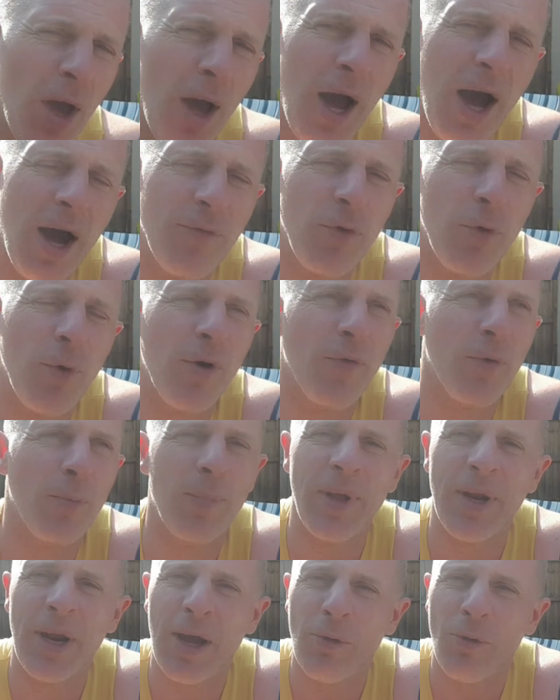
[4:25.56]
Have you ever
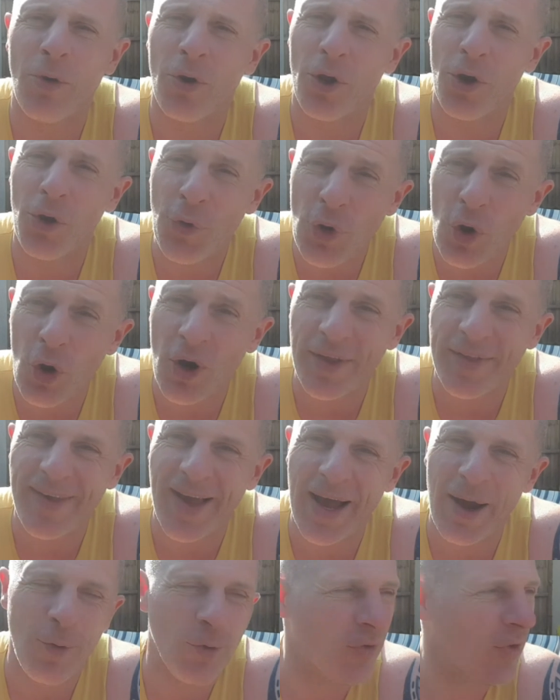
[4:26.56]
been out on a night
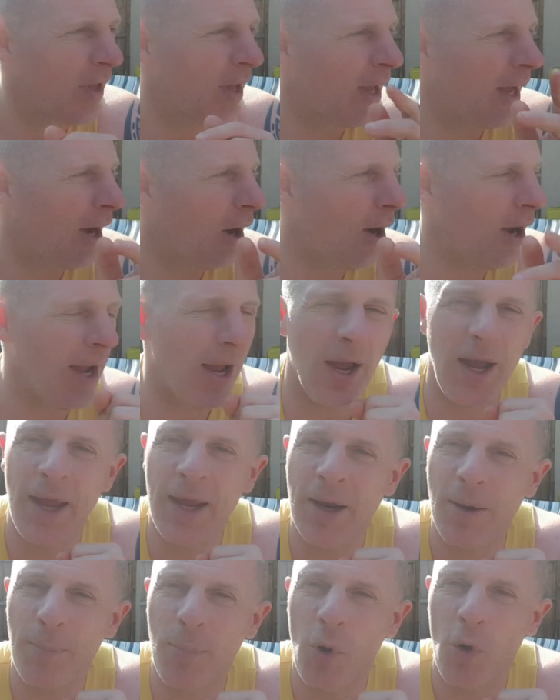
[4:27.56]
out
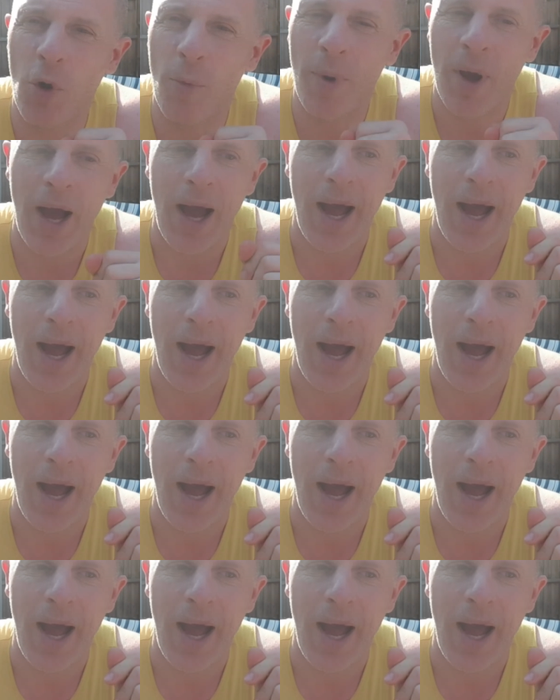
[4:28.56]
in a pub